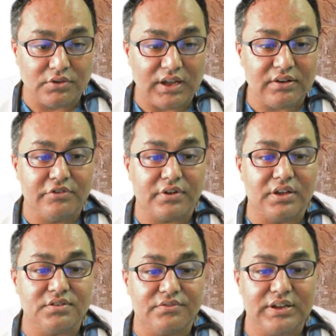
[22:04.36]
told, and
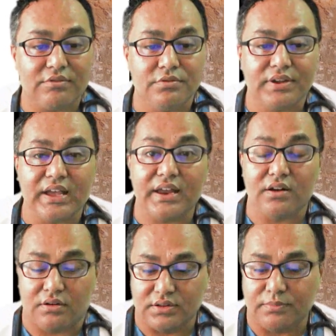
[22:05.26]
frequency of TFT to be carried
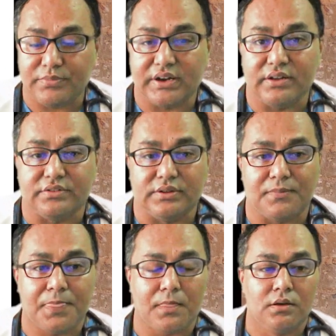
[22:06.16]
out in the pregnancy.
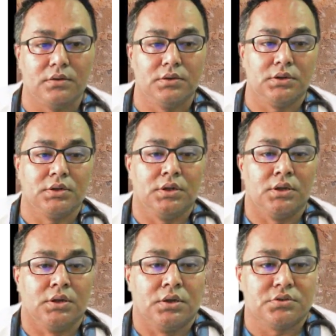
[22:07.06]

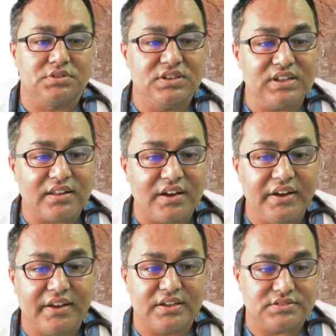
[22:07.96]
So these are the
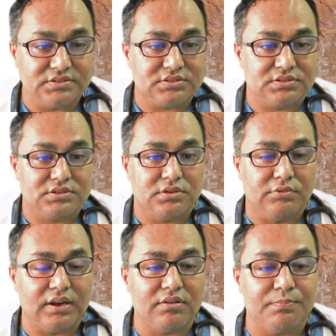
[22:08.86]
indications.
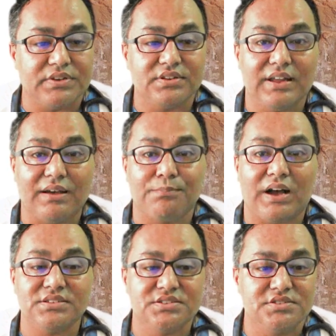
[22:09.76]
Whenever the patient have
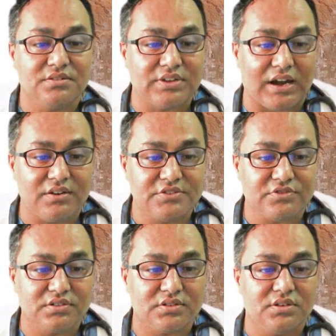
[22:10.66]
past history of thyroid
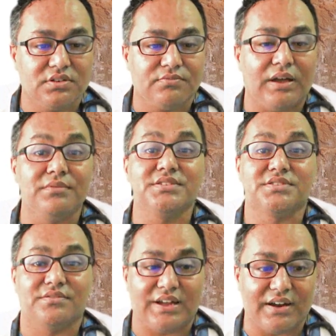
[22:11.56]
dysfunction, family
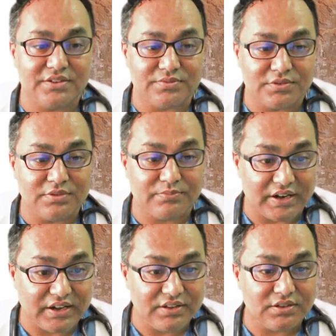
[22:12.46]
history of thyroid dysfunction with
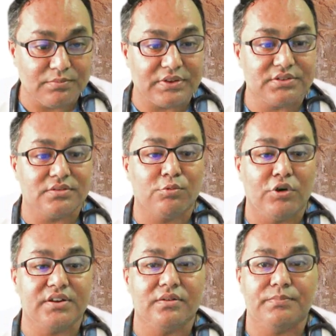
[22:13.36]
pregnancy, patient of
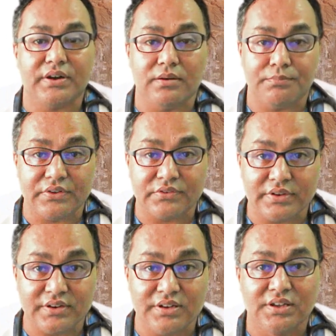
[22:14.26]
goiter in pregnant
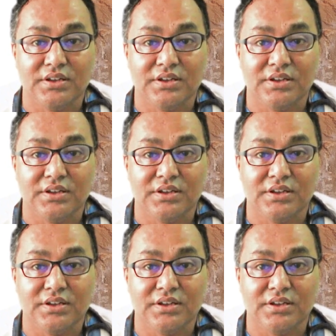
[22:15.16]
patient,